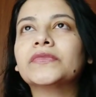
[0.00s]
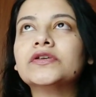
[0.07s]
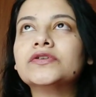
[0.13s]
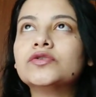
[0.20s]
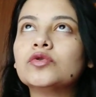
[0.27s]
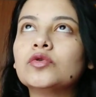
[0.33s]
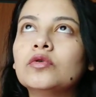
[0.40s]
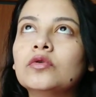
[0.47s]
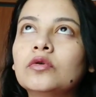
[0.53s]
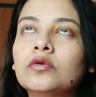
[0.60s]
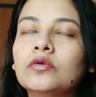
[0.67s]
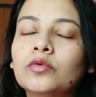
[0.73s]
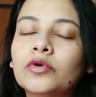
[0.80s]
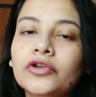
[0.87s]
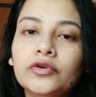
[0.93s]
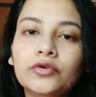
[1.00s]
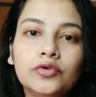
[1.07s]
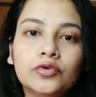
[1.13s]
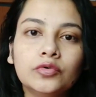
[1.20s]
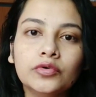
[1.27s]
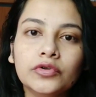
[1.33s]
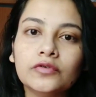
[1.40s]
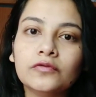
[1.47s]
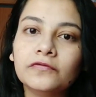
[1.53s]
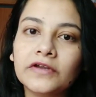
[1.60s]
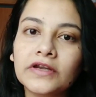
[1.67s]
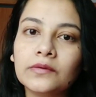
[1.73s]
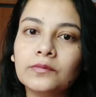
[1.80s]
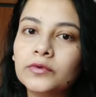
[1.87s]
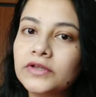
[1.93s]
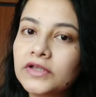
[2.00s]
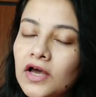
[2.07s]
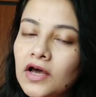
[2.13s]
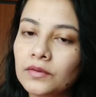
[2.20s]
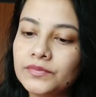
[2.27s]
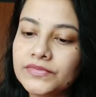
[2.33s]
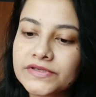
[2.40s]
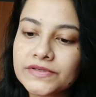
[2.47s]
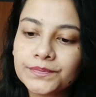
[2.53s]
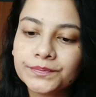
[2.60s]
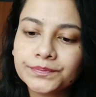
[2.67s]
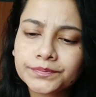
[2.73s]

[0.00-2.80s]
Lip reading: So what do? You fill up with carbs.